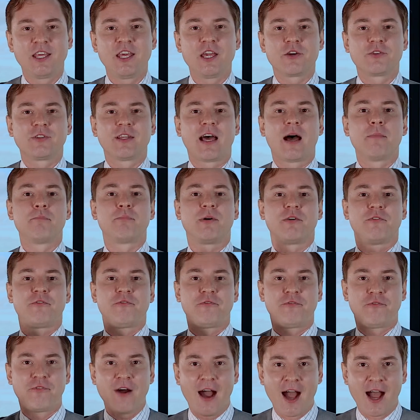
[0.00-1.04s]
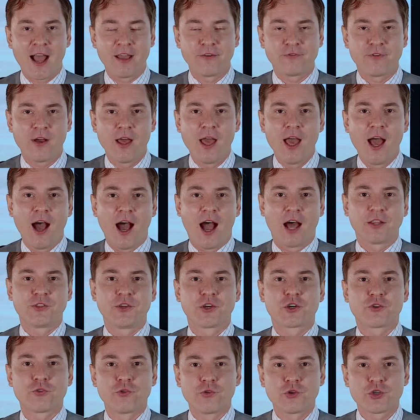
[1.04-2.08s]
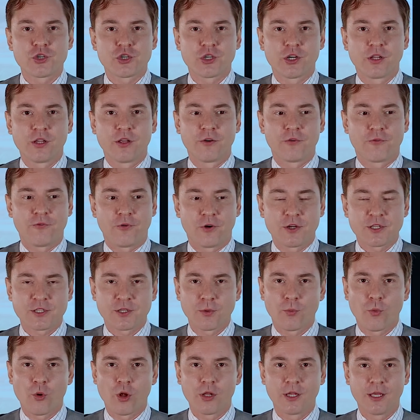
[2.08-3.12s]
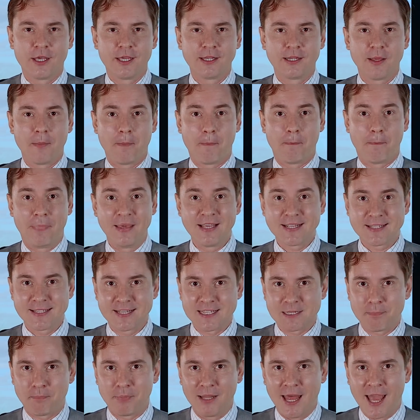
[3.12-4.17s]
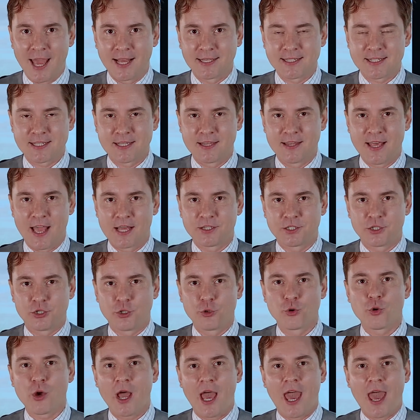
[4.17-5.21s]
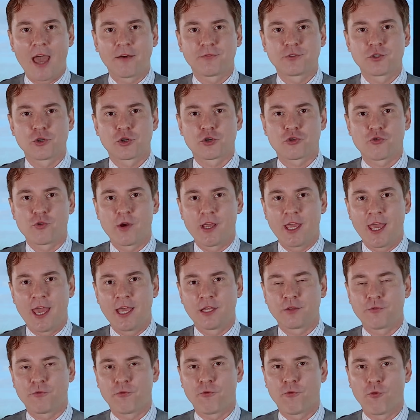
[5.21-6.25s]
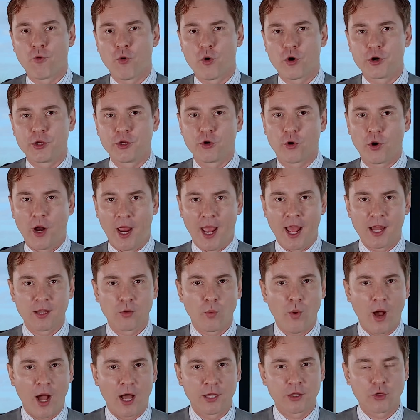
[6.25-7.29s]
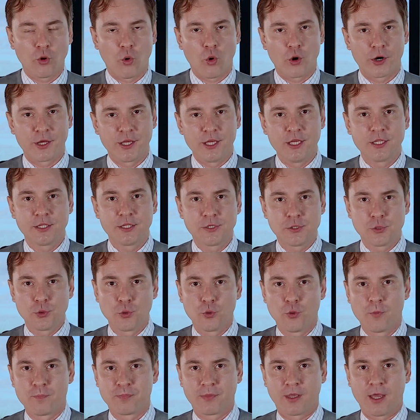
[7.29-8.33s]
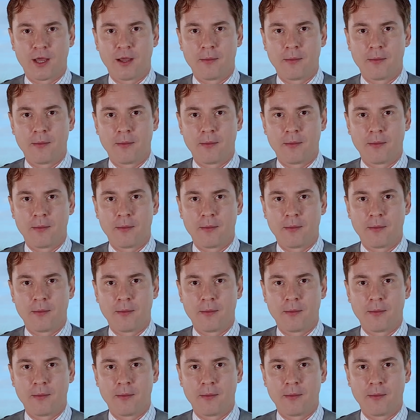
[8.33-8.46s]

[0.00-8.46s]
year number 5 are the crucial, first of all, in the business plans that you have to create for your L1 or E2